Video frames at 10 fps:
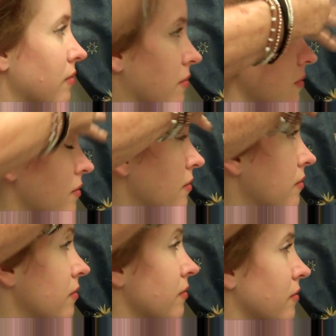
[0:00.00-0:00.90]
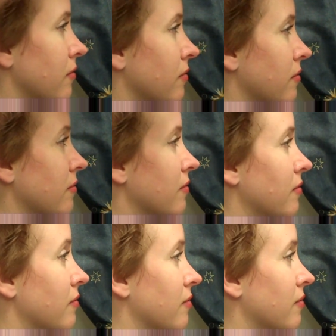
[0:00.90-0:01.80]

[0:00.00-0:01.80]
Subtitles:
No one is speaking in this clip.